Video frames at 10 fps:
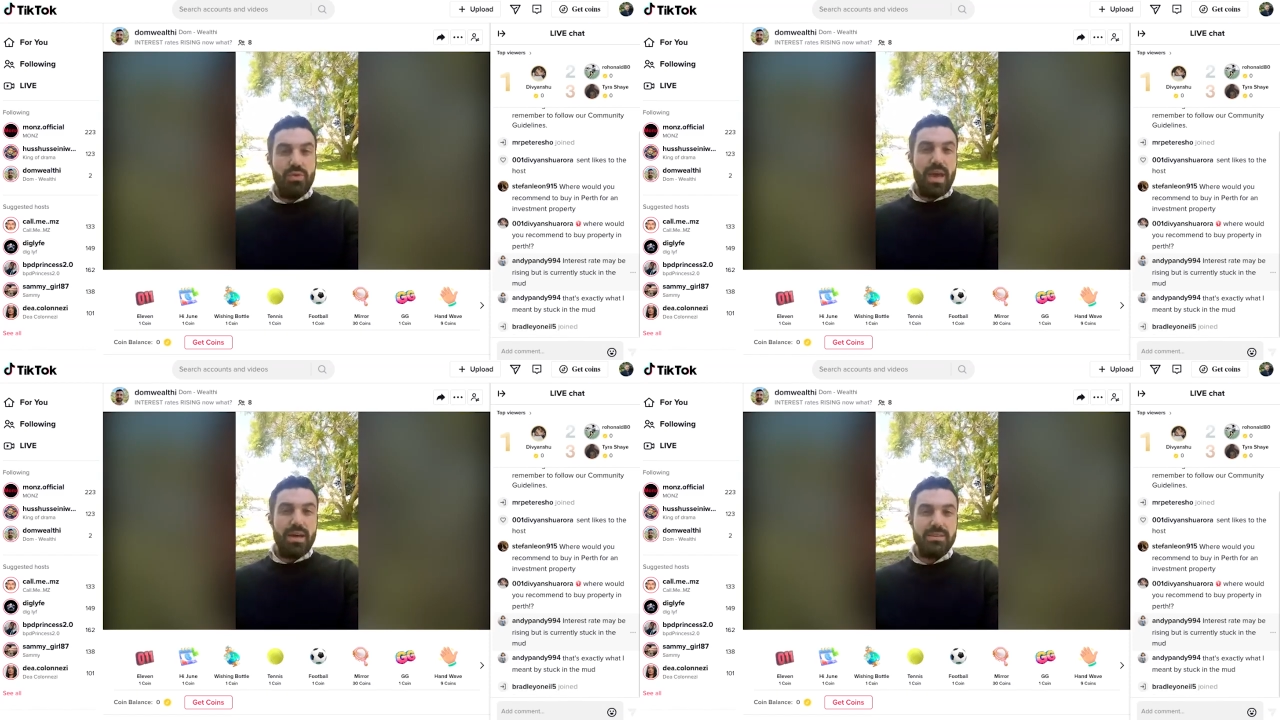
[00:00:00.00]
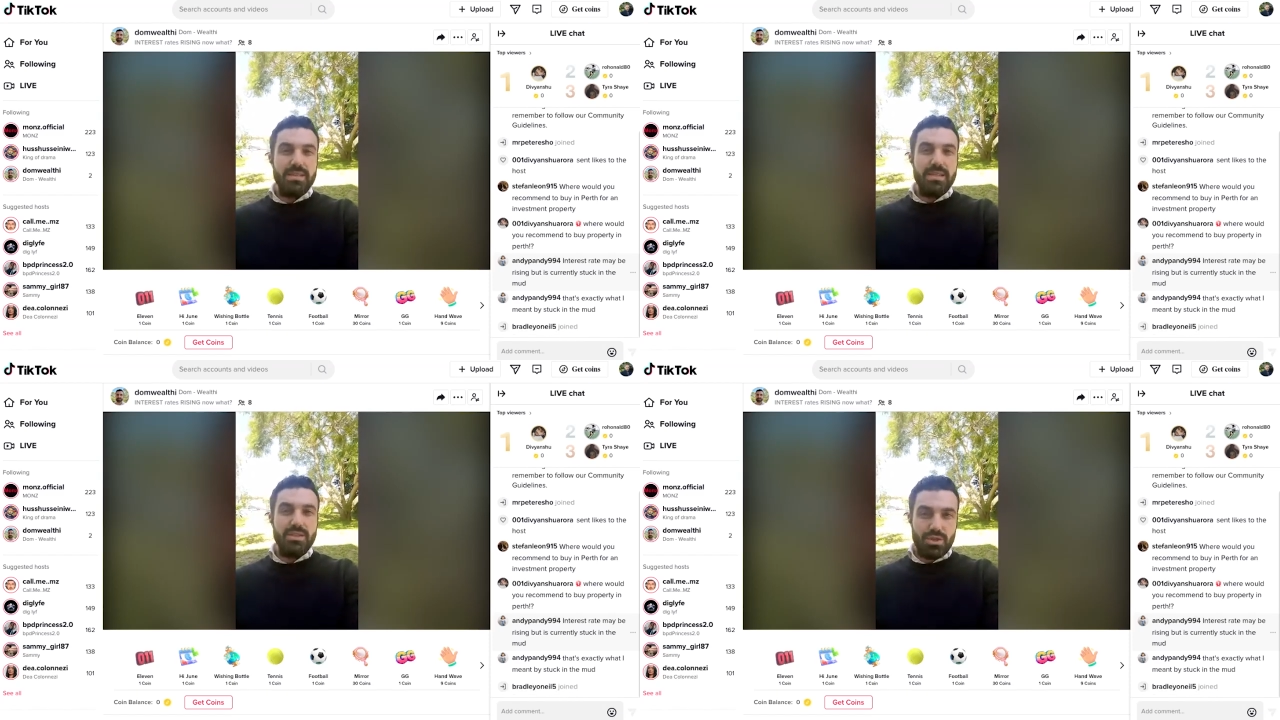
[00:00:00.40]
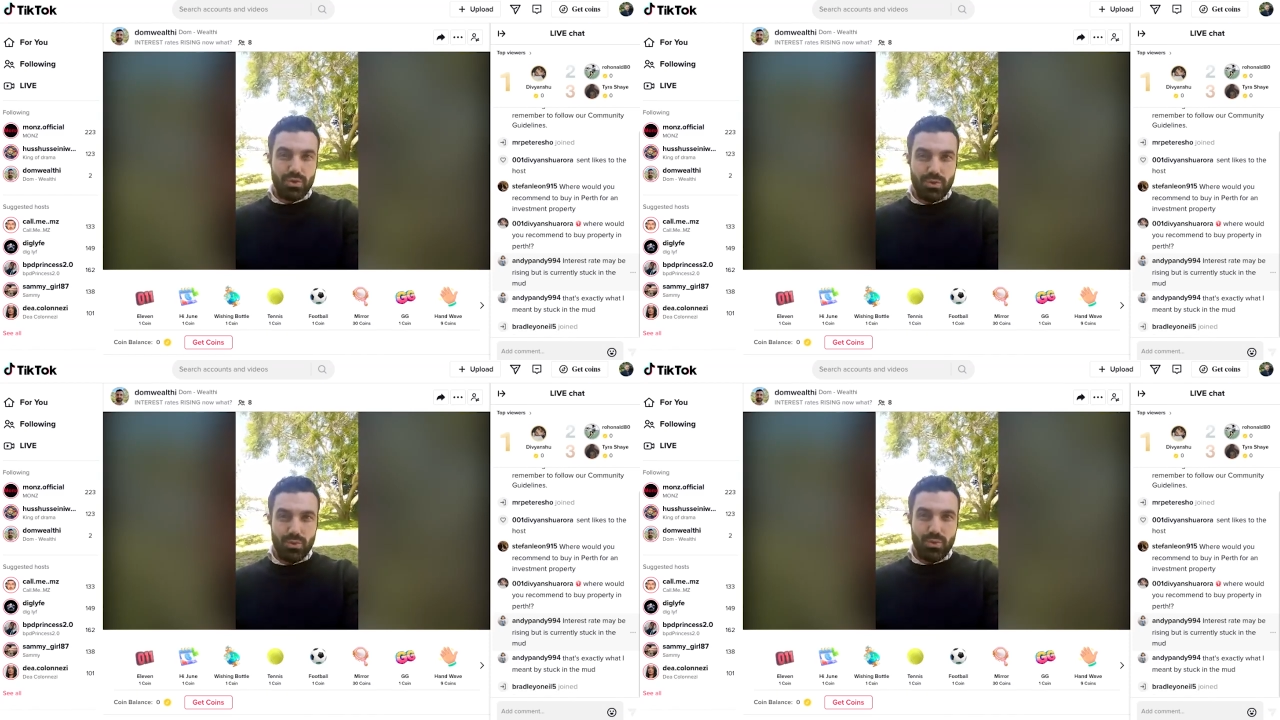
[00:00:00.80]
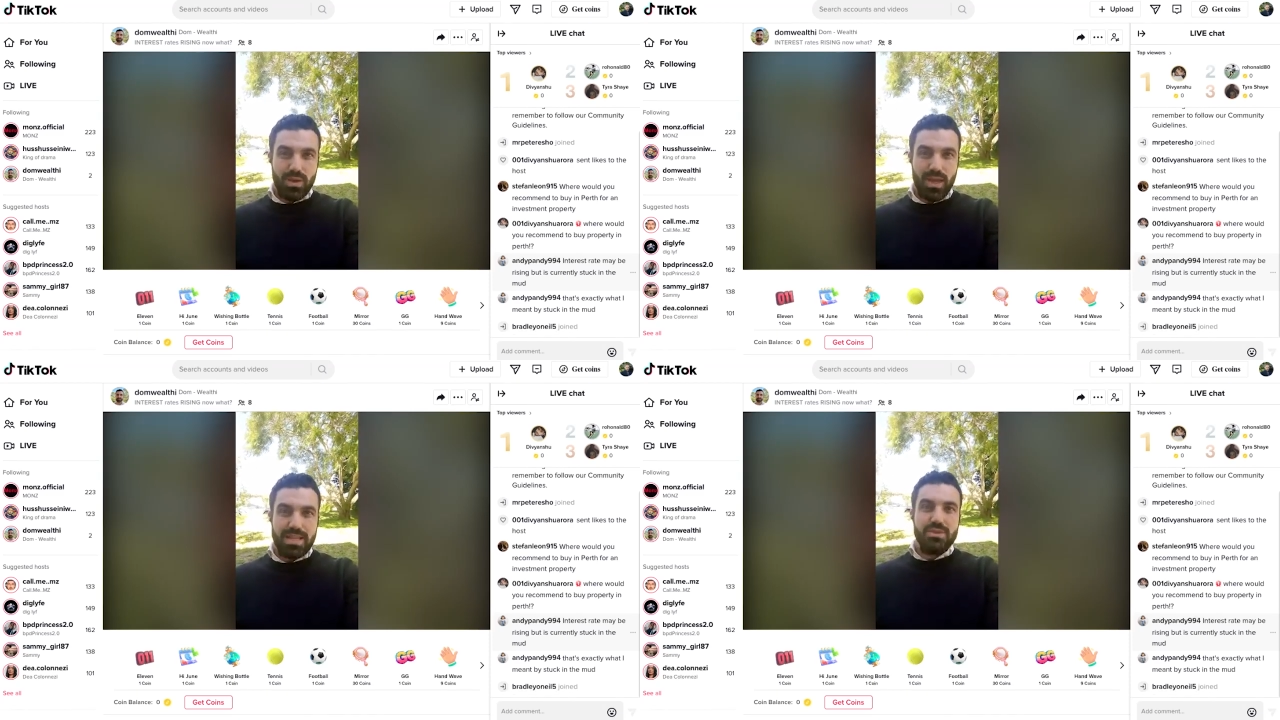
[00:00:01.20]

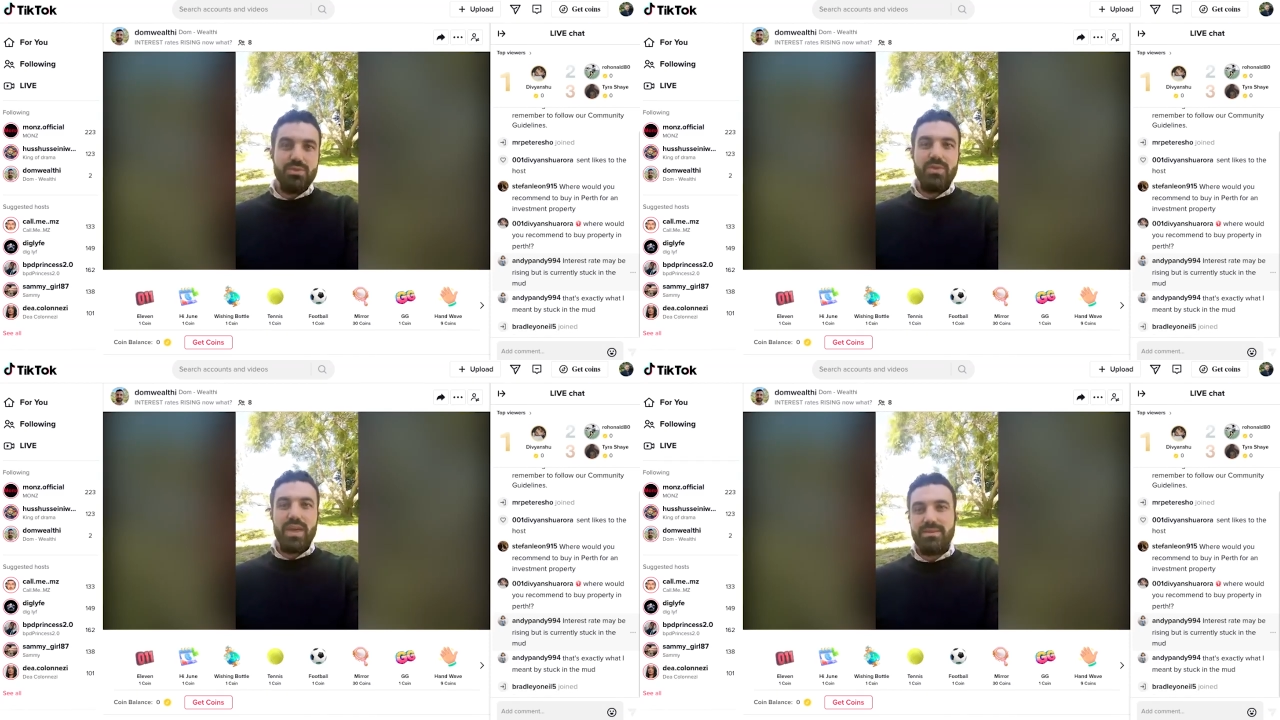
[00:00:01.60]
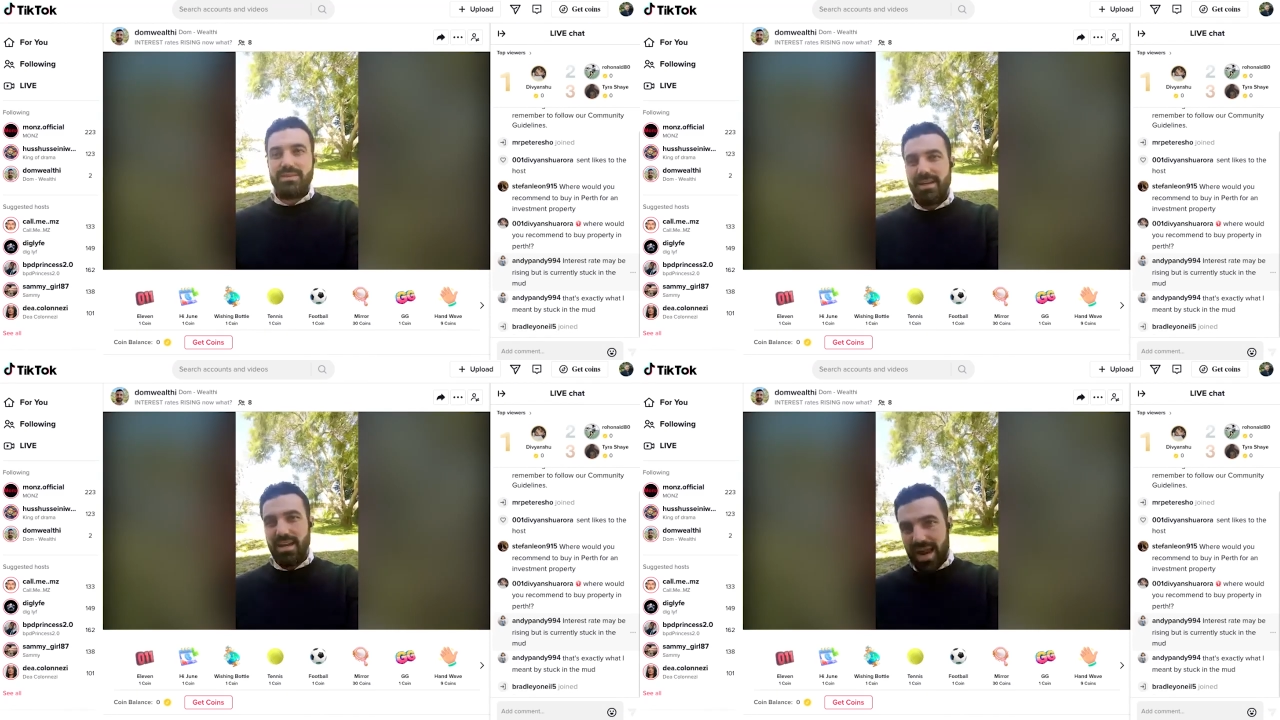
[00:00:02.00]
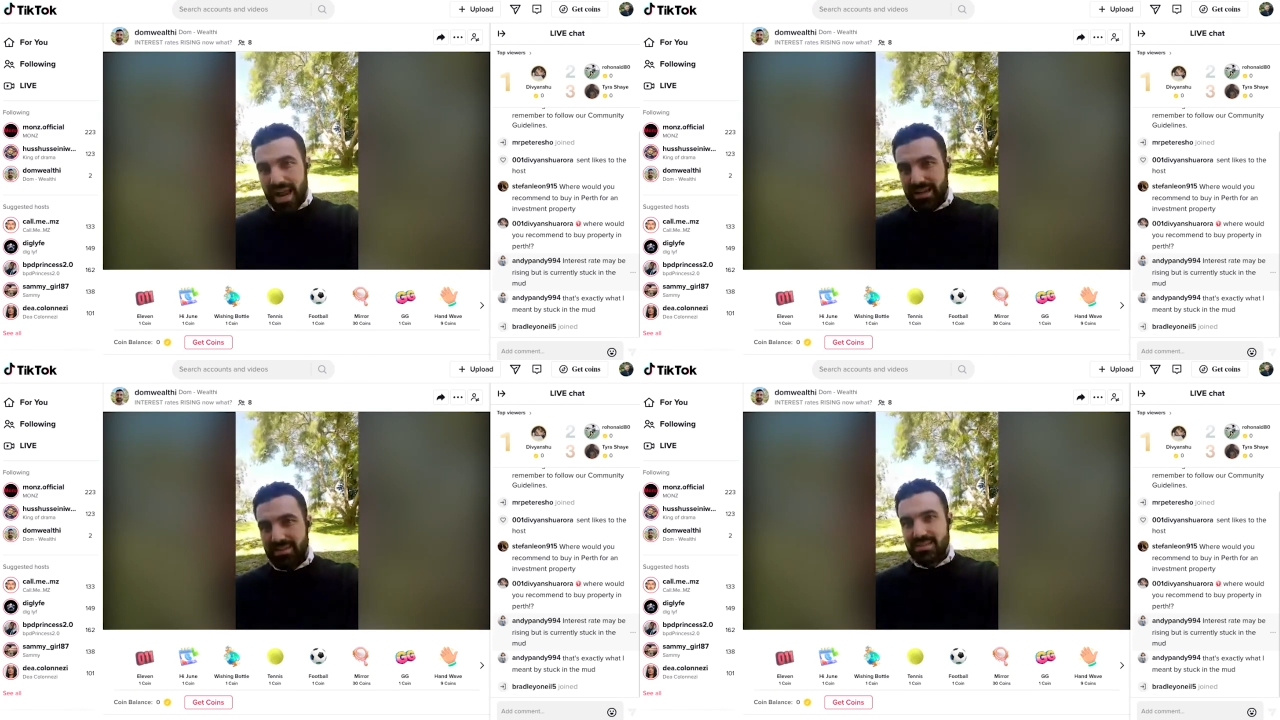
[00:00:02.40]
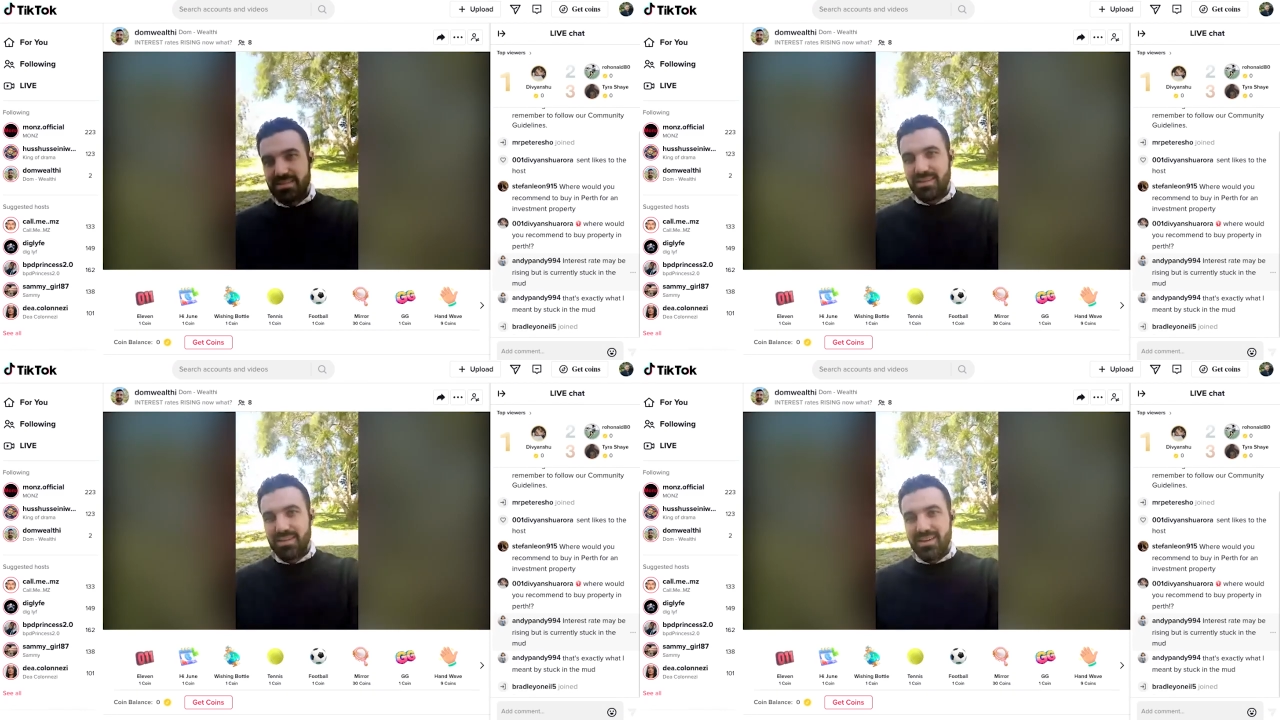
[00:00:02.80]
2002 and
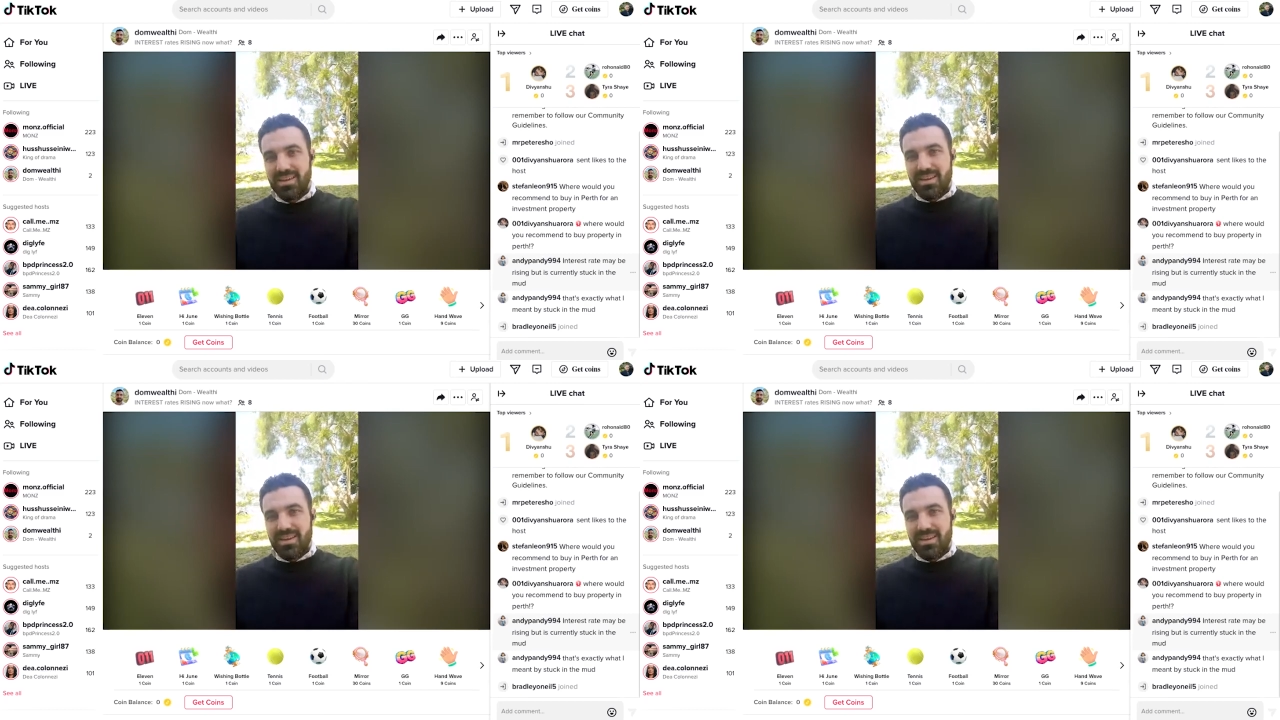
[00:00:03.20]
2008,